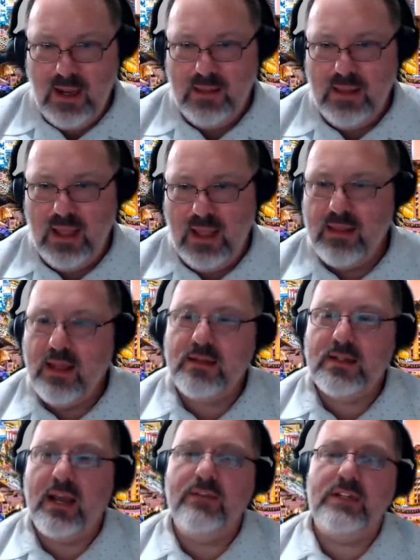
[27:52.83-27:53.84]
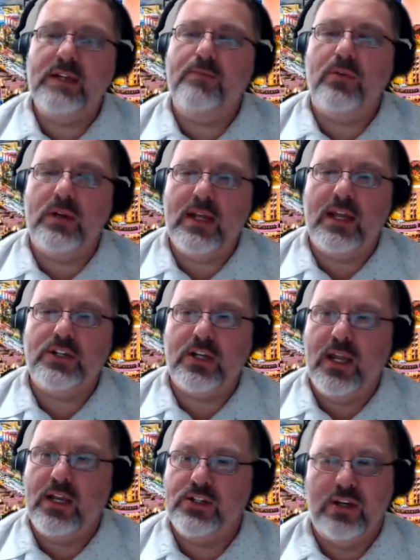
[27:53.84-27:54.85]
and then dive deeper into
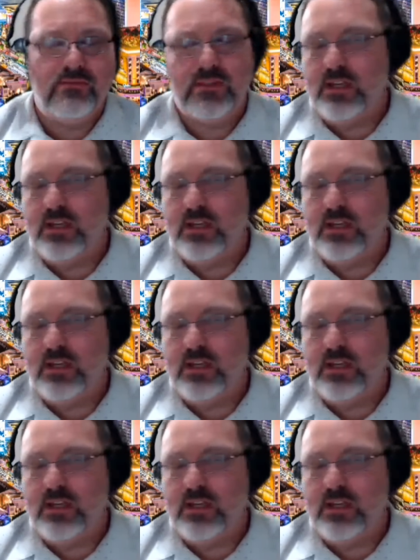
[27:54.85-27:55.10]
education.